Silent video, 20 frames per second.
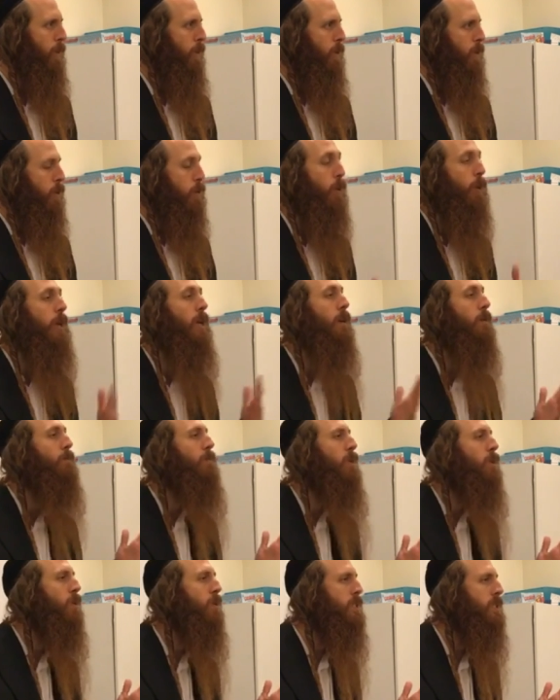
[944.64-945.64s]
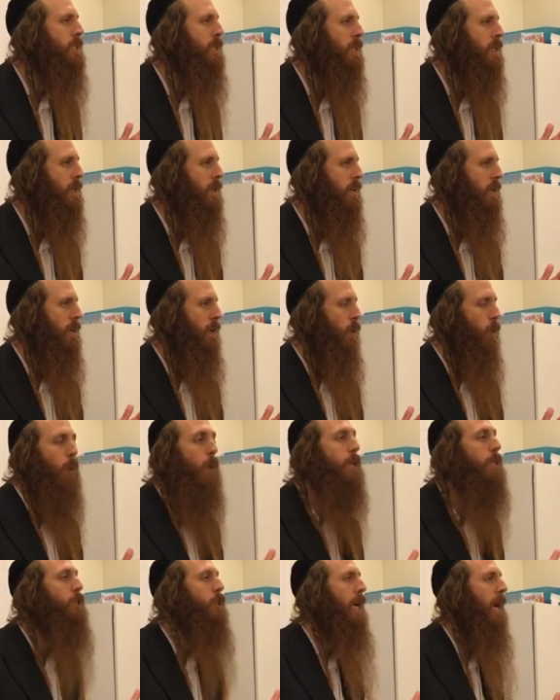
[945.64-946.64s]
To hear music,
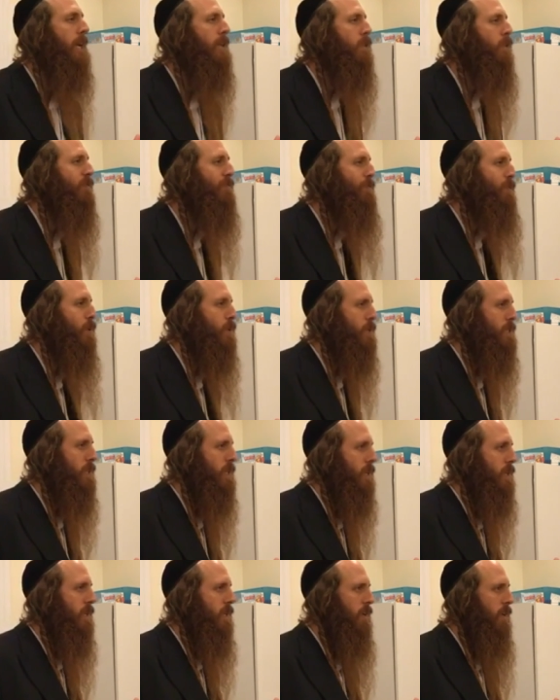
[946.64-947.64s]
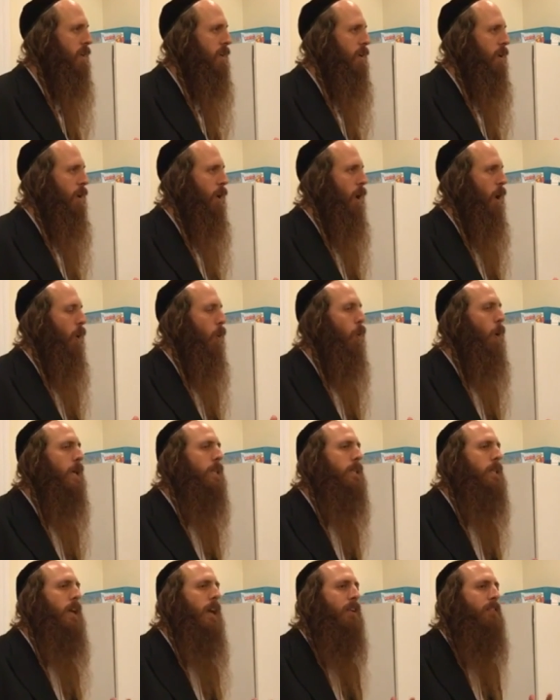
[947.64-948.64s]
which kind of music?
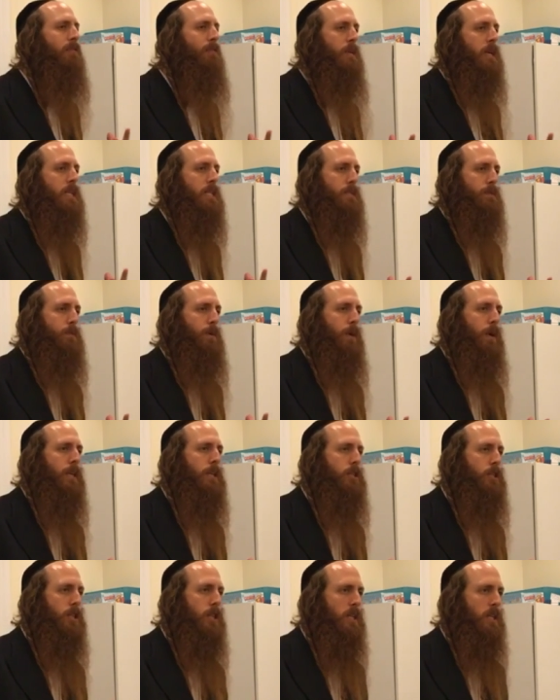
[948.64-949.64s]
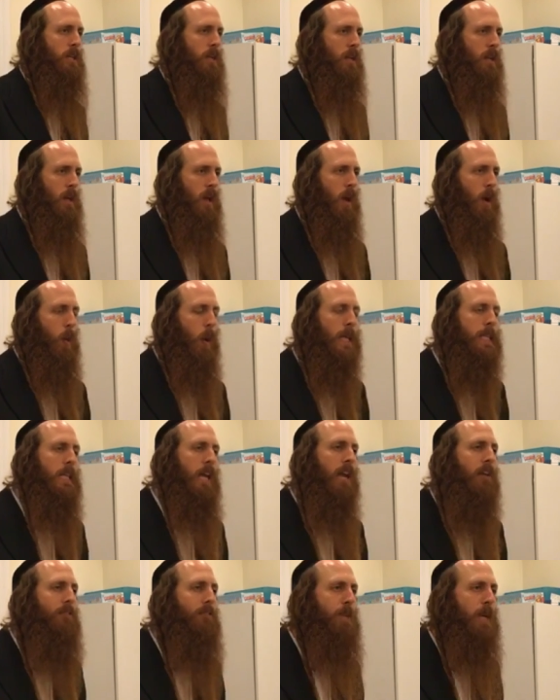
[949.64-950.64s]
What gave me inspiration? What
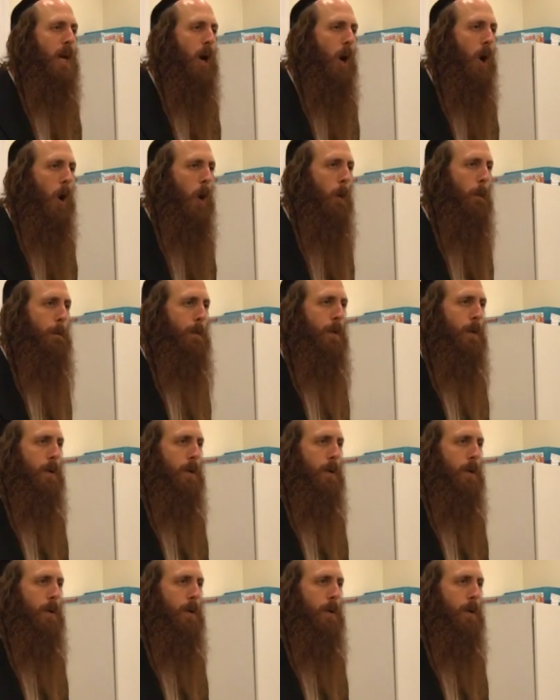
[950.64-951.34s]
gave me hope?